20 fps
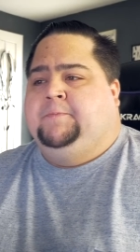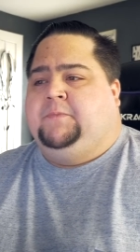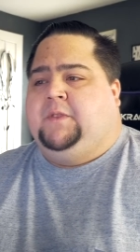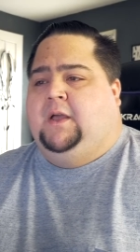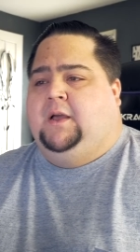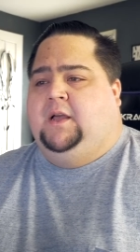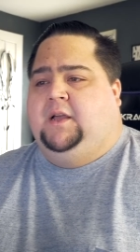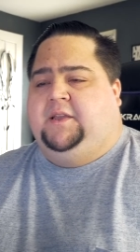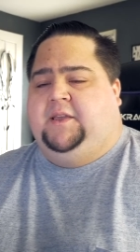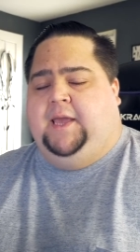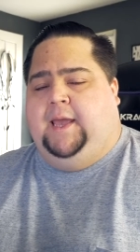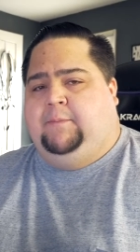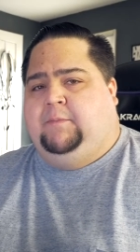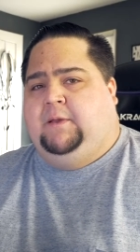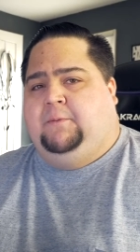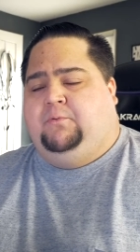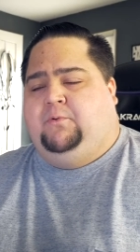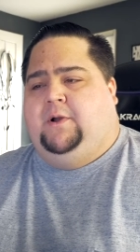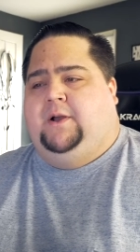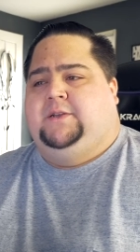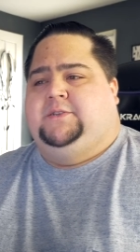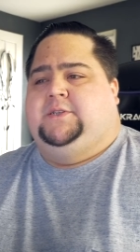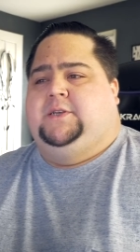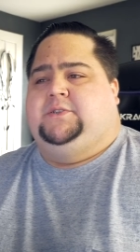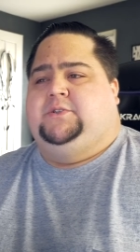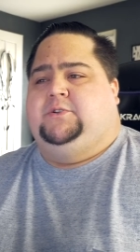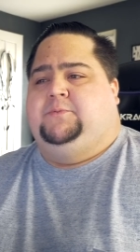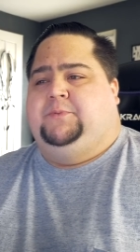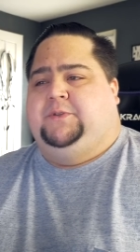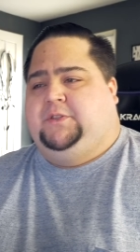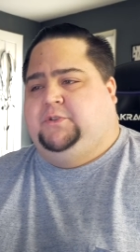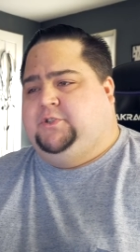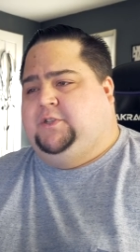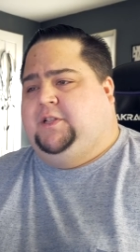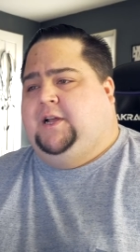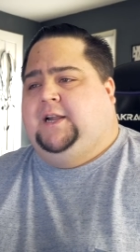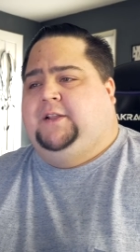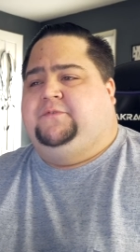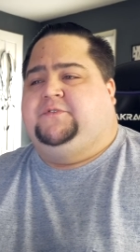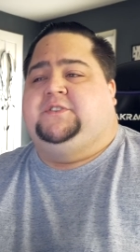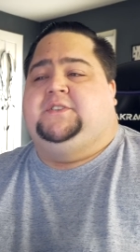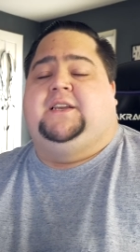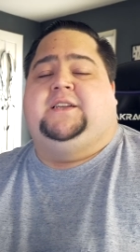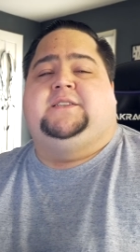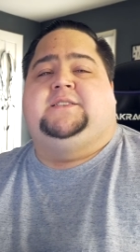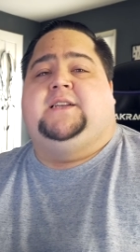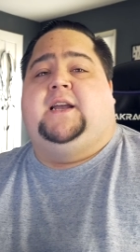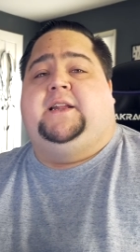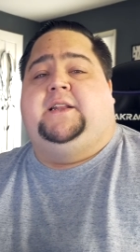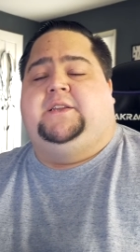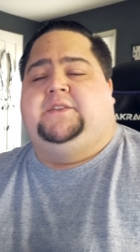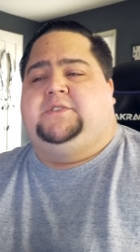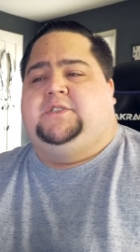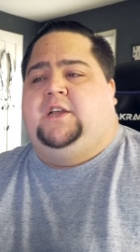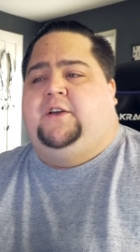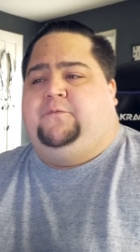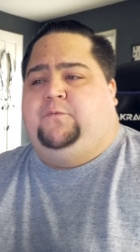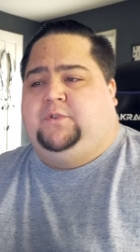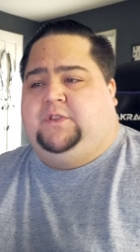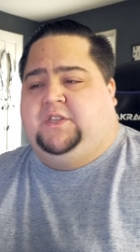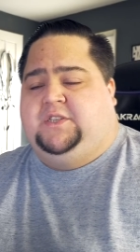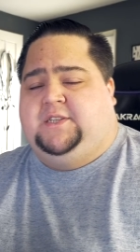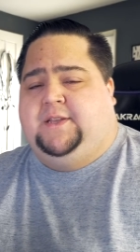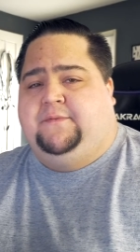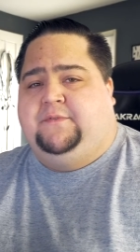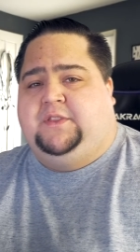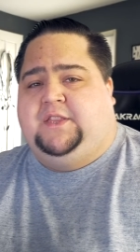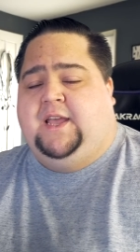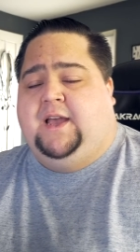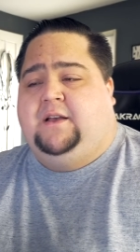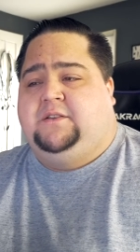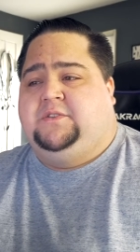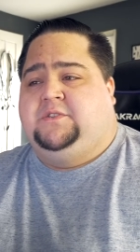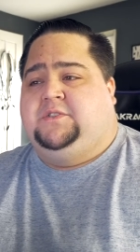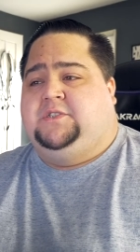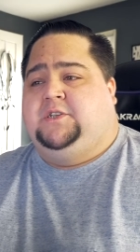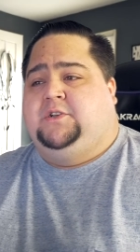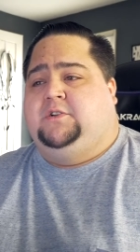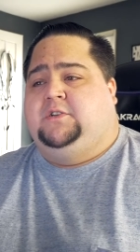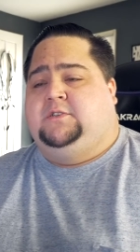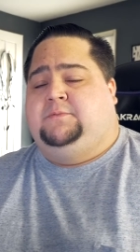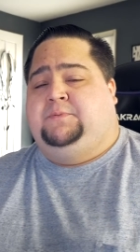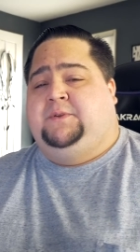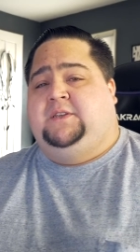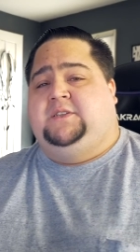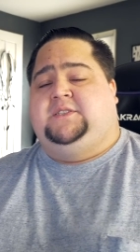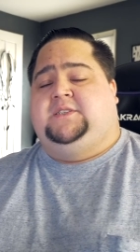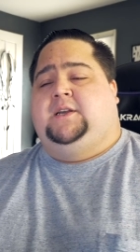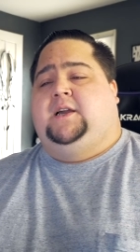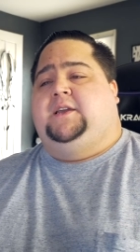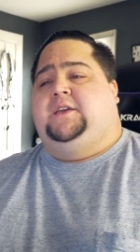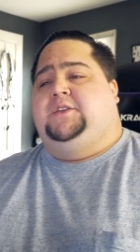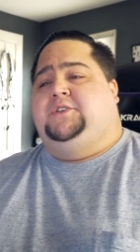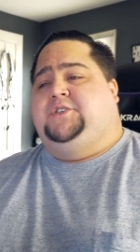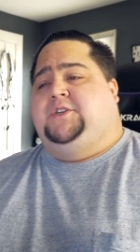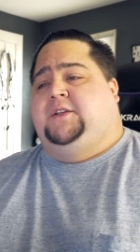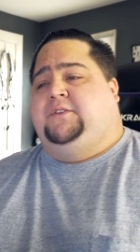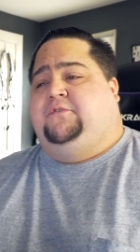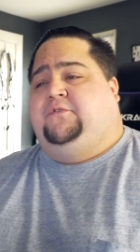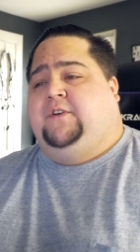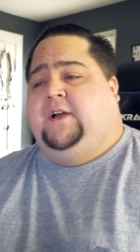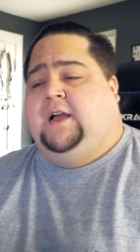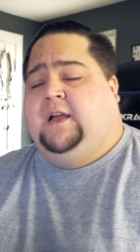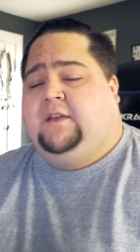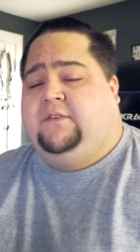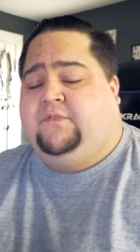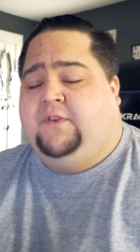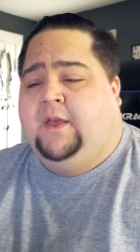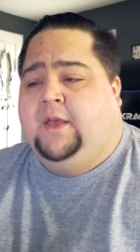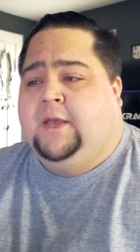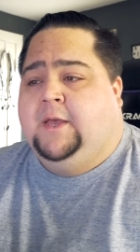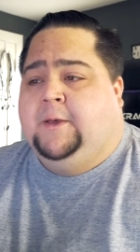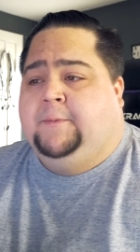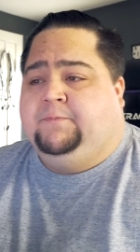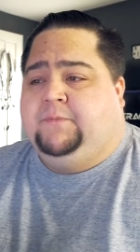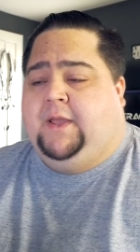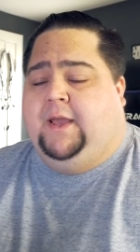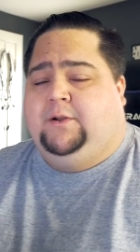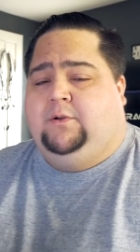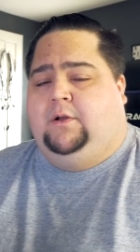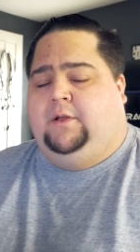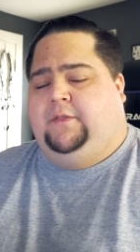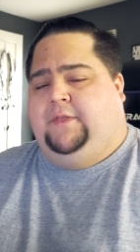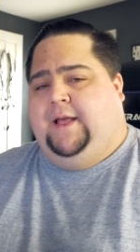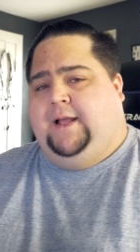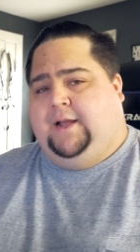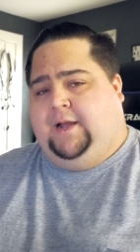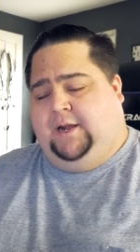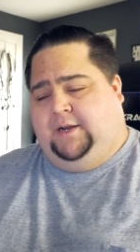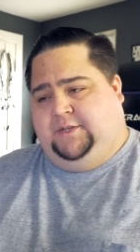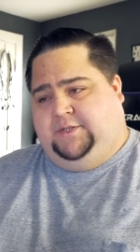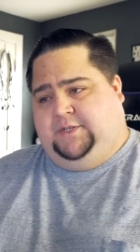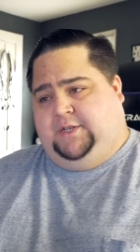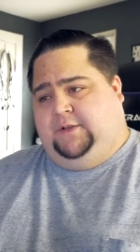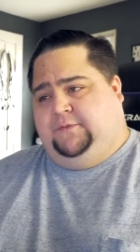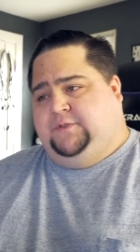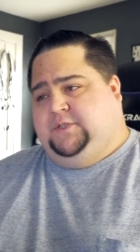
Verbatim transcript: uh, gaming processor, but there's a lot of exciting stuff with the 7000 series, PCIe Gen 5, and all that kind of stuff.